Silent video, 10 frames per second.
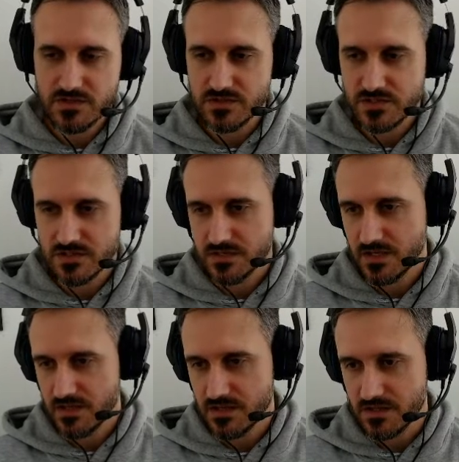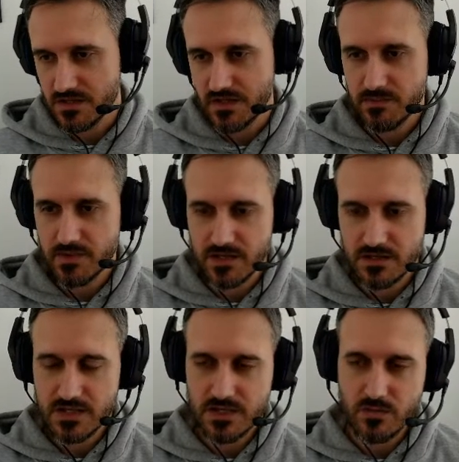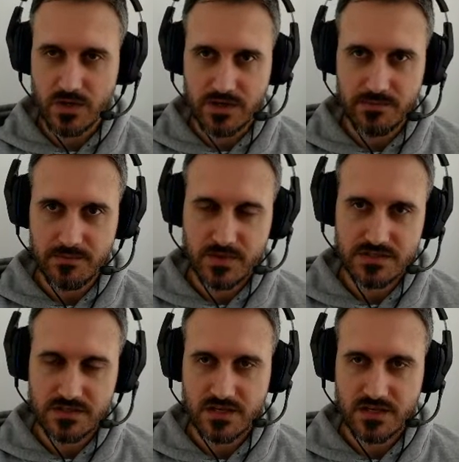so it says get an API key. When I press